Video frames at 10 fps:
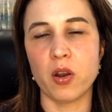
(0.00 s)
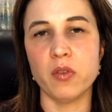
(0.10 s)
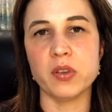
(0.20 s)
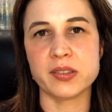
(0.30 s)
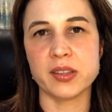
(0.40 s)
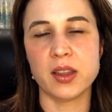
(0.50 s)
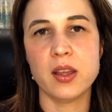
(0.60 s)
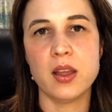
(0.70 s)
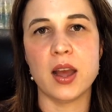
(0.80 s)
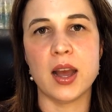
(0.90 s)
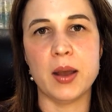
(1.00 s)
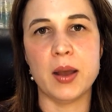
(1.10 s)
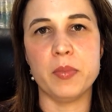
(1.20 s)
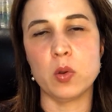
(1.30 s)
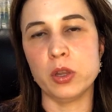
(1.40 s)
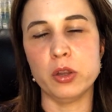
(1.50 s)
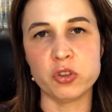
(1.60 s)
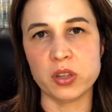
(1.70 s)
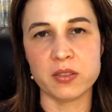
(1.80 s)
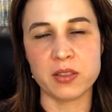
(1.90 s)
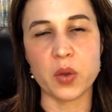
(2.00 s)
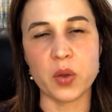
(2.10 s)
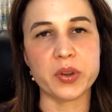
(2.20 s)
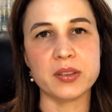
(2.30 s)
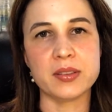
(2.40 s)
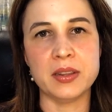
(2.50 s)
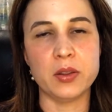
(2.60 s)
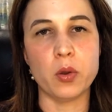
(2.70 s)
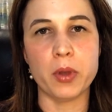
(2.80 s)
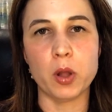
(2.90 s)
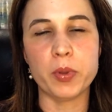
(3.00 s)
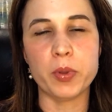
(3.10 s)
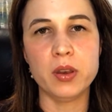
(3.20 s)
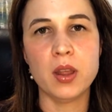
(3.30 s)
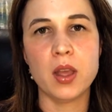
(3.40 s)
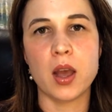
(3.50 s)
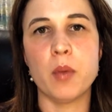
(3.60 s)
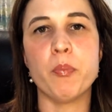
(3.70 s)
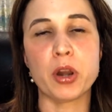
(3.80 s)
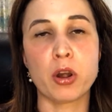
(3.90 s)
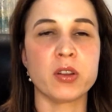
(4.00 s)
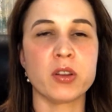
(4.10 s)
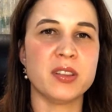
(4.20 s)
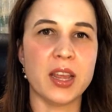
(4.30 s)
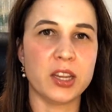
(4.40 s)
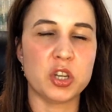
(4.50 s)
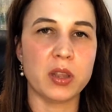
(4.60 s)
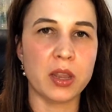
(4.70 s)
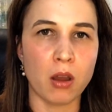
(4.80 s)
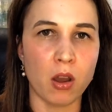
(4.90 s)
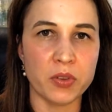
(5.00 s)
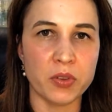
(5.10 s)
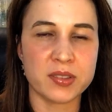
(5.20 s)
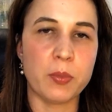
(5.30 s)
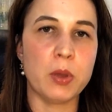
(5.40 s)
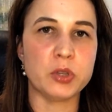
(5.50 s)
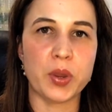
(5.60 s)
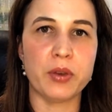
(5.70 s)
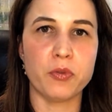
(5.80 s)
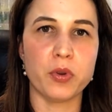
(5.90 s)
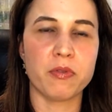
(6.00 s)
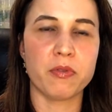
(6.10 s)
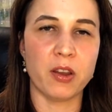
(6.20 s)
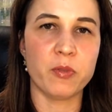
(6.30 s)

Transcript: Obviously, it usually is lower in Sydney or Melbourne, but across the nation, it hovers somewhere between 4 to 5%.